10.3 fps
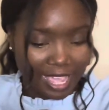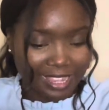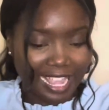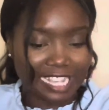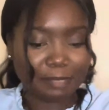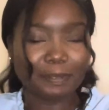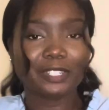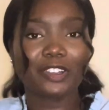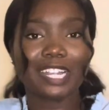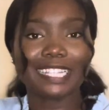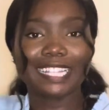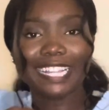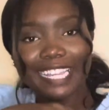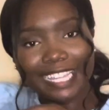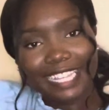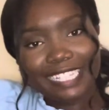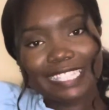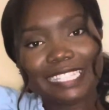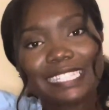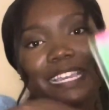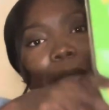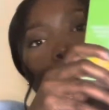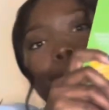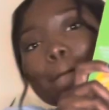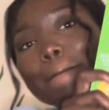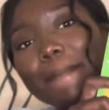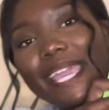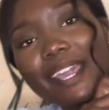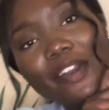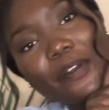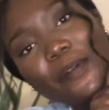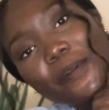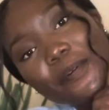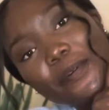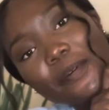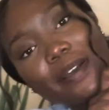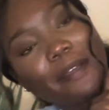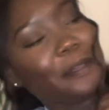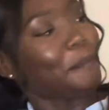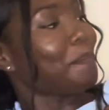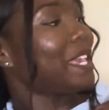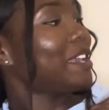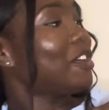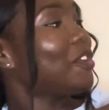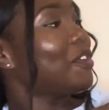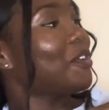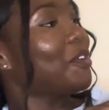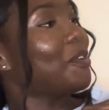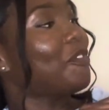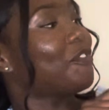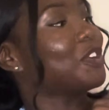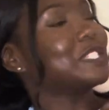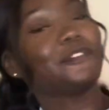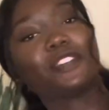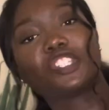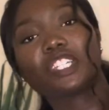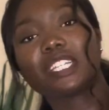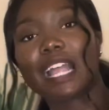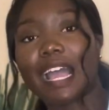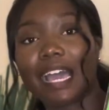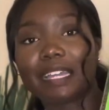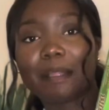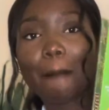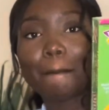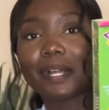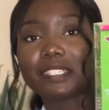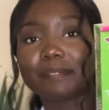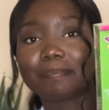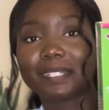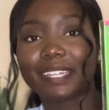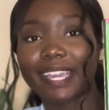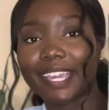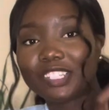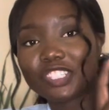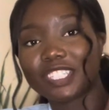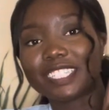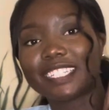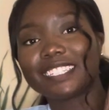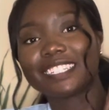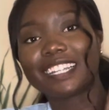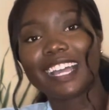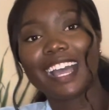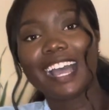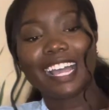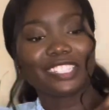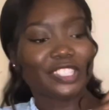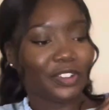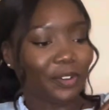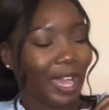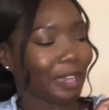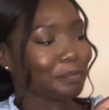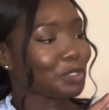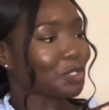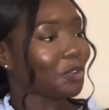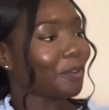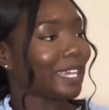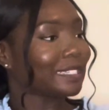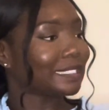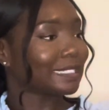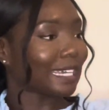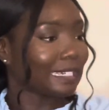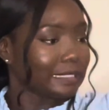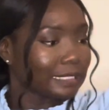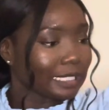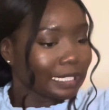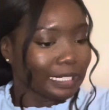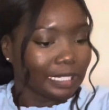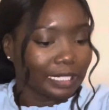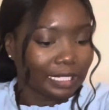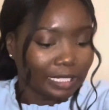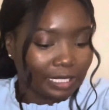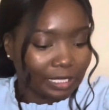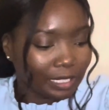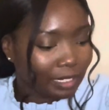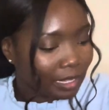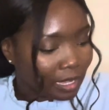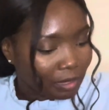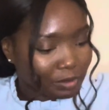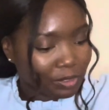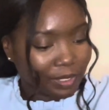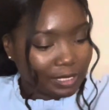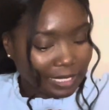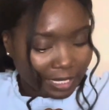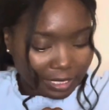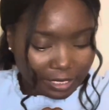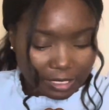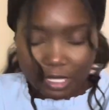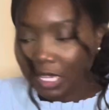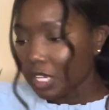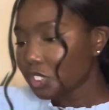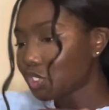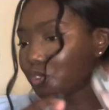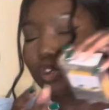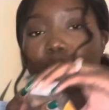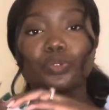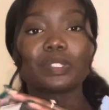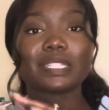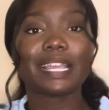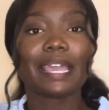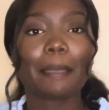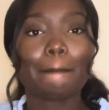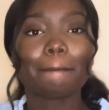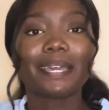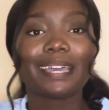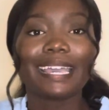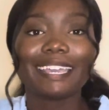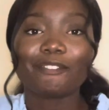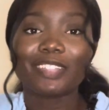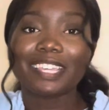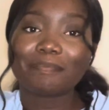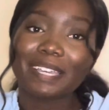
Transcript: last but not least, bingo. Bingo for division and multiplication. And so I'm so excited. I'm so excited to use them within my